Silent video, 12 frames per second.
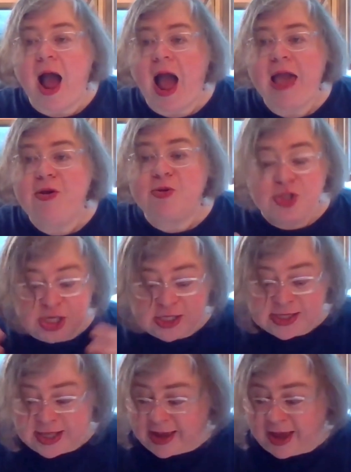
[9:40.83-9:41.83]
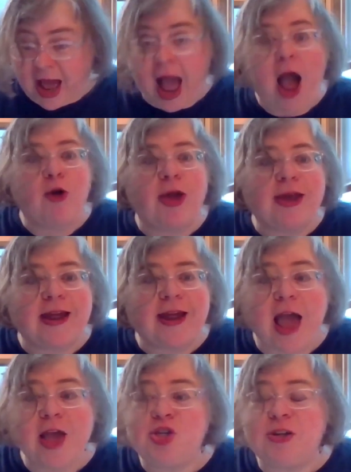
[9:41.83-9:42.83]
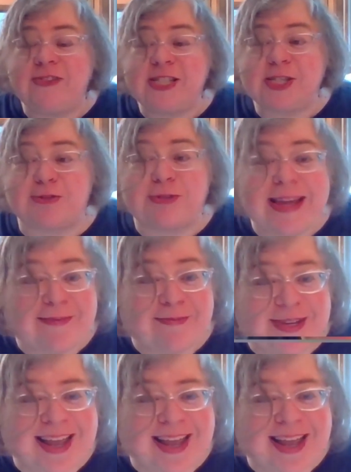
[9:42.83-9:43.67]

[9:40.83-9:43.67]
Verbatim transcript: I was just like, how could I? I should have screamed